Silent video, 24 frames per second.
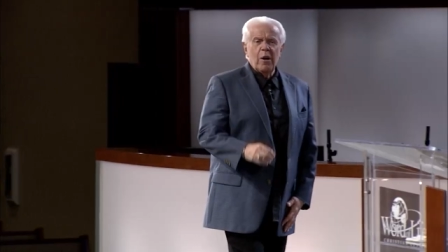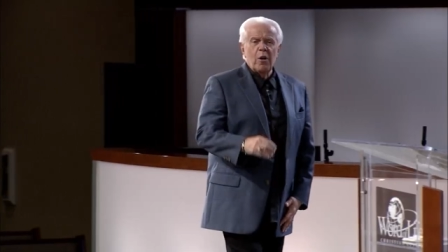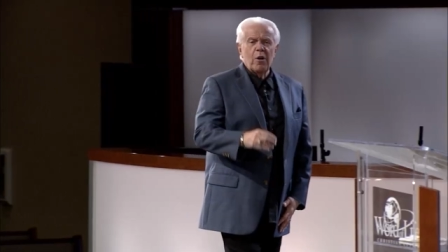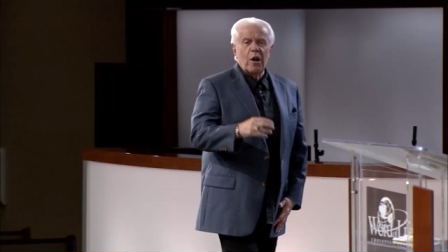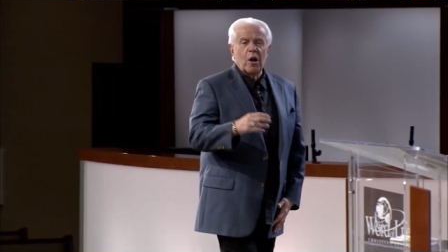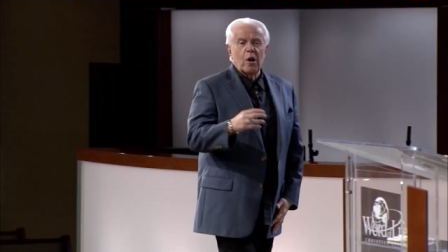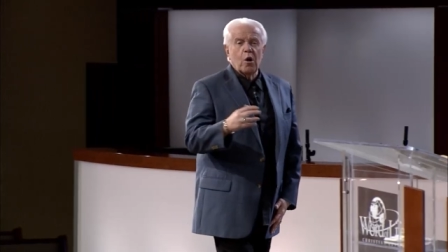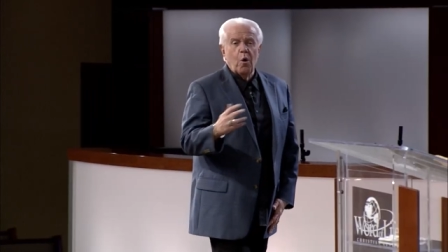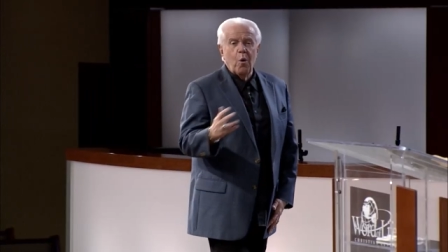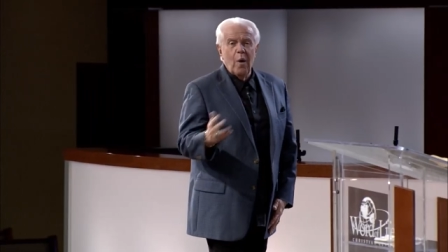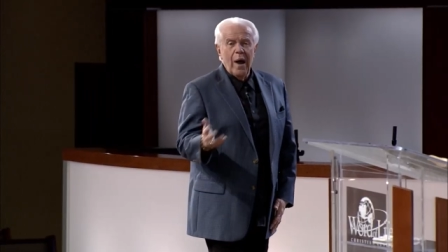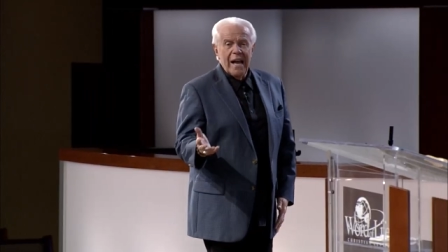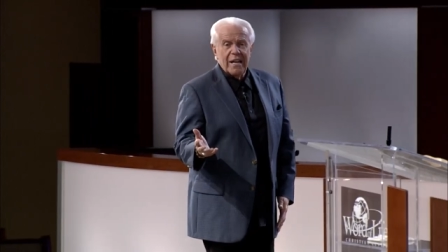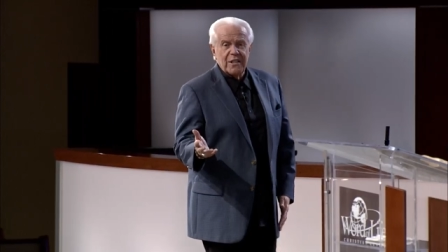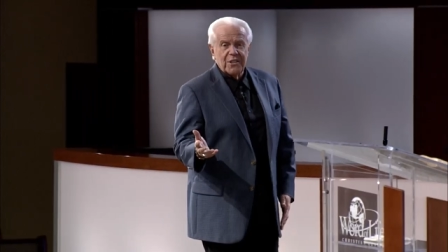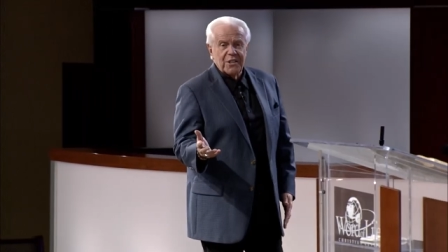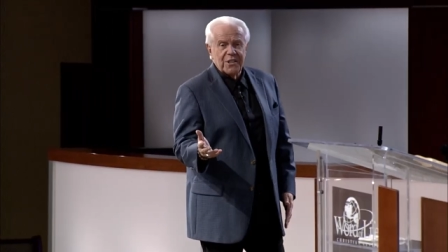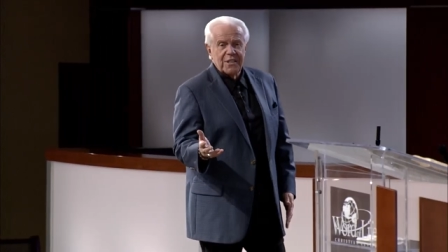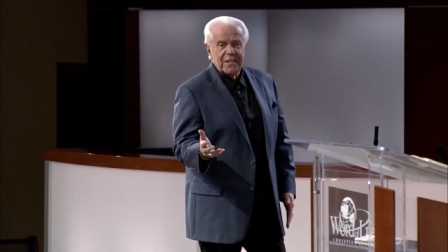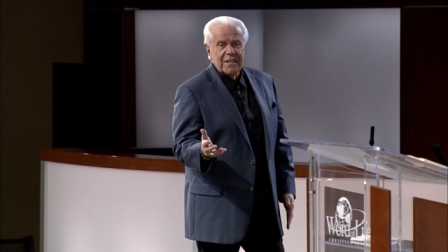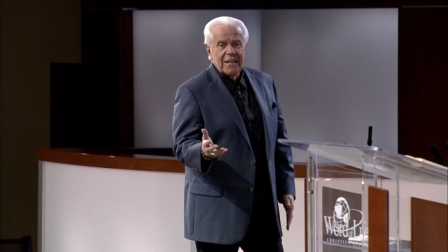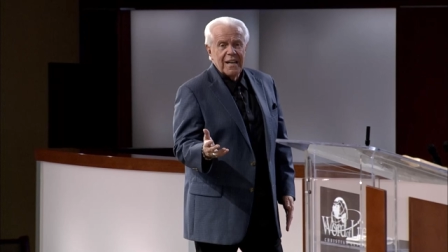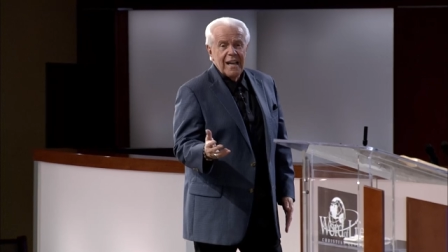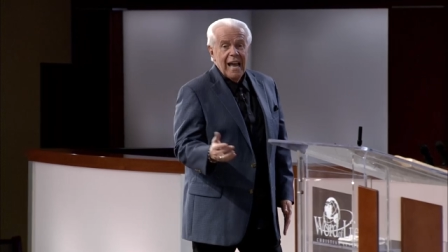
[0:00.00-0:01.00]
on a
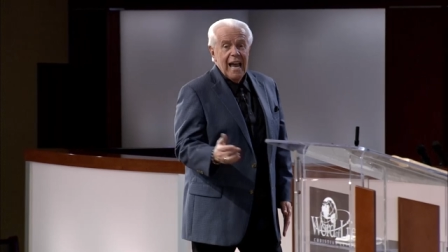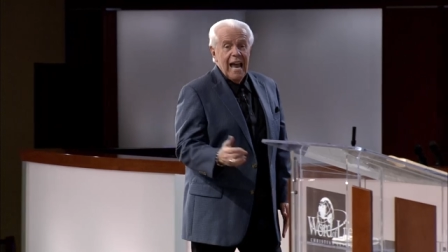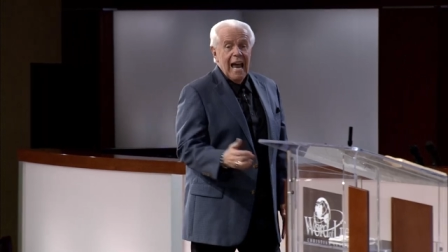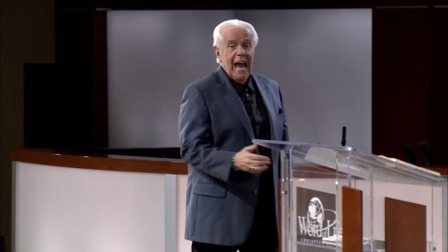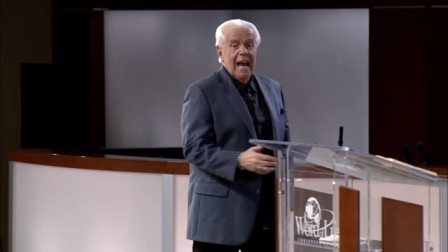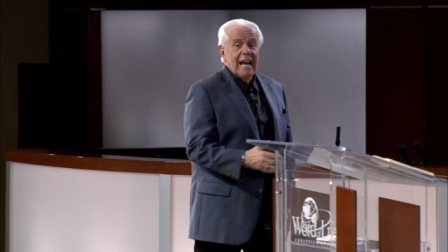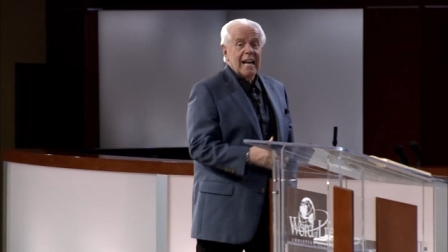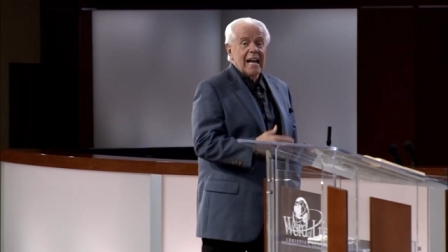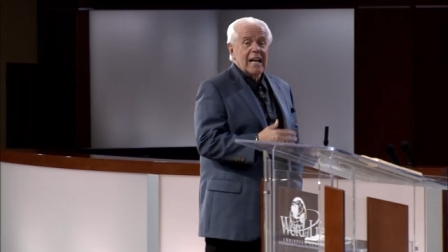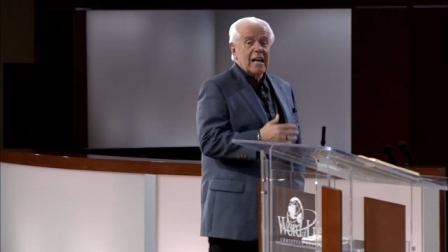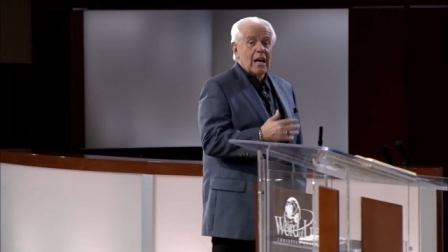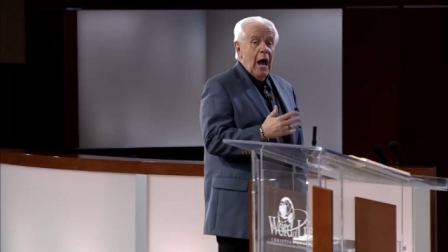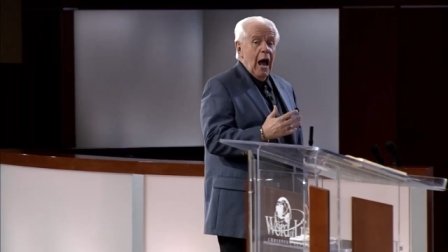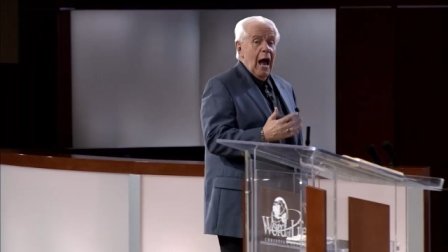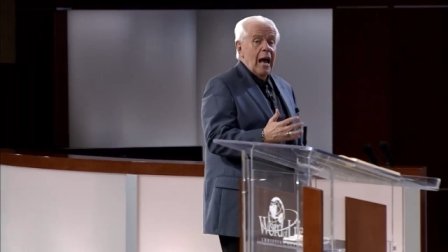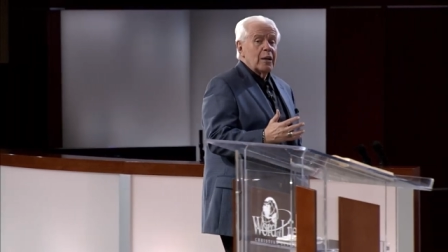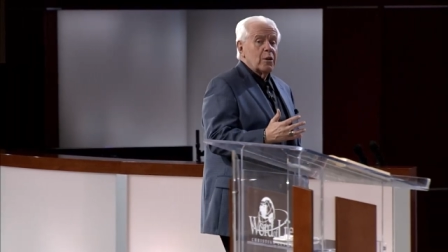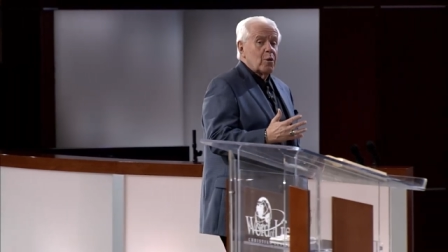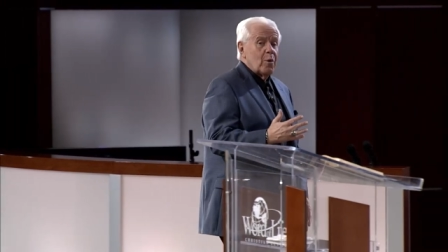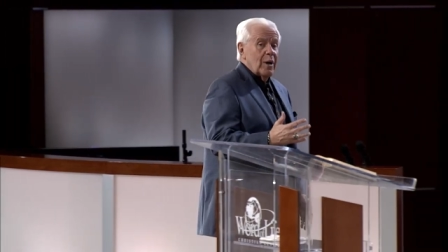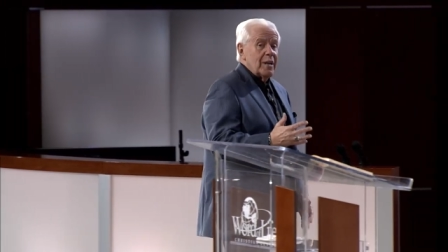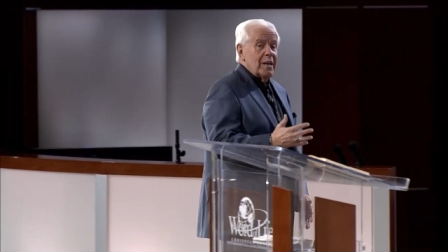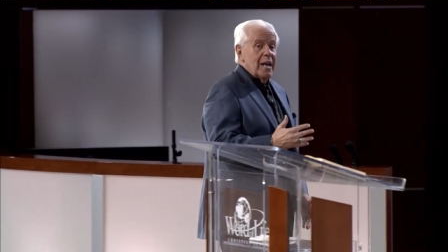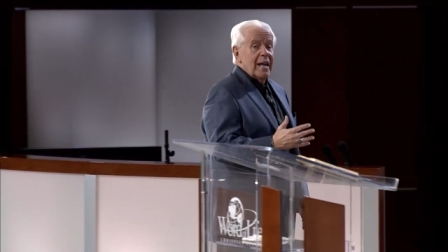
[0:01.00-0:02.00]
quest and a
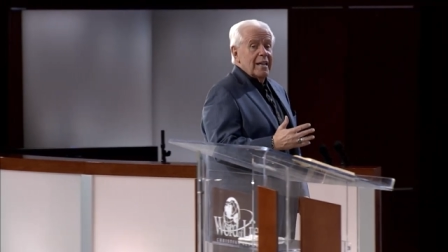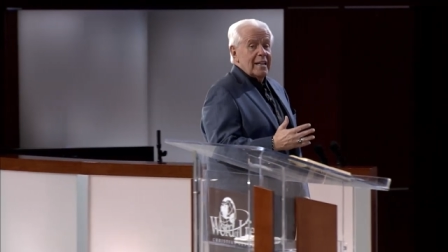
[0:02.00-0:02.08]
conquest.